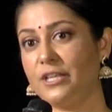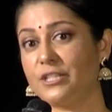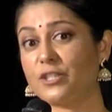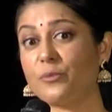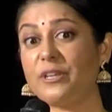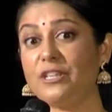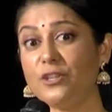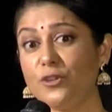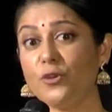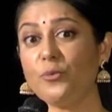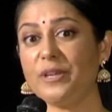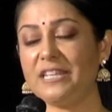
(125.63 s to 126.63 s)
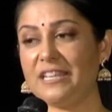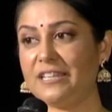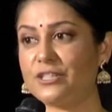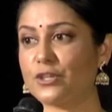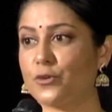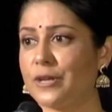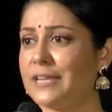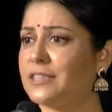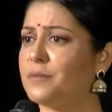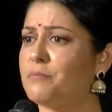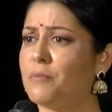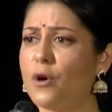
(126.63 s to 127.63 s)
So we knew we needed to create
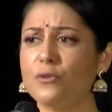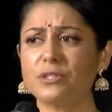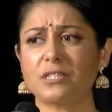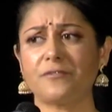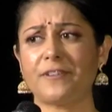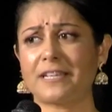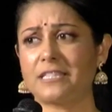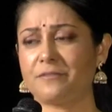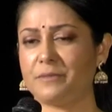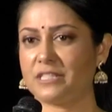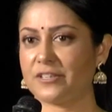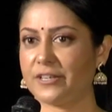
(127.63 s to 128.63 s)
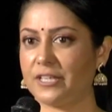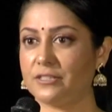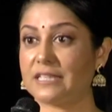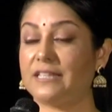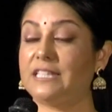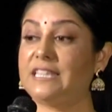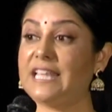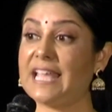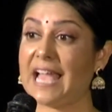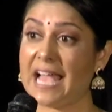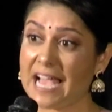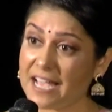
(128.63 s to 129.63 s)
the most effective materials and that they
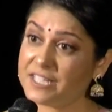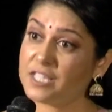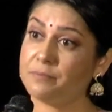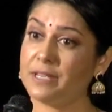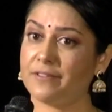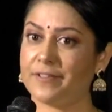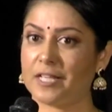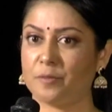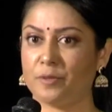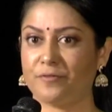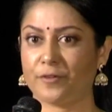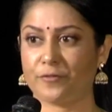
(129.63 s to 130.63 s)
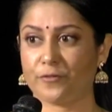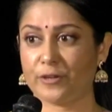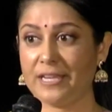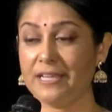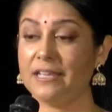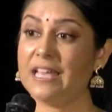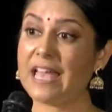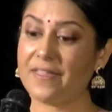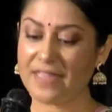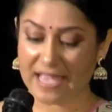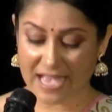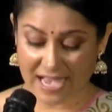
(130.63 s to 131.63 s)
had to be available for free
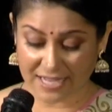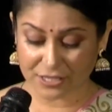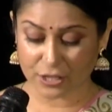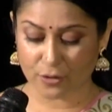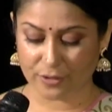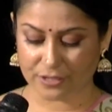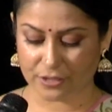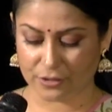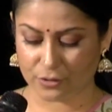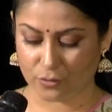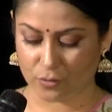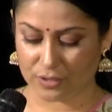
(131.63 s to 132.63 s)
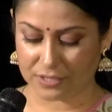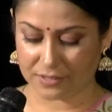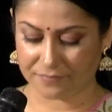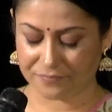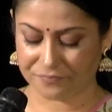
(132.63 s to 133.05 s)
and they had to go into the schools.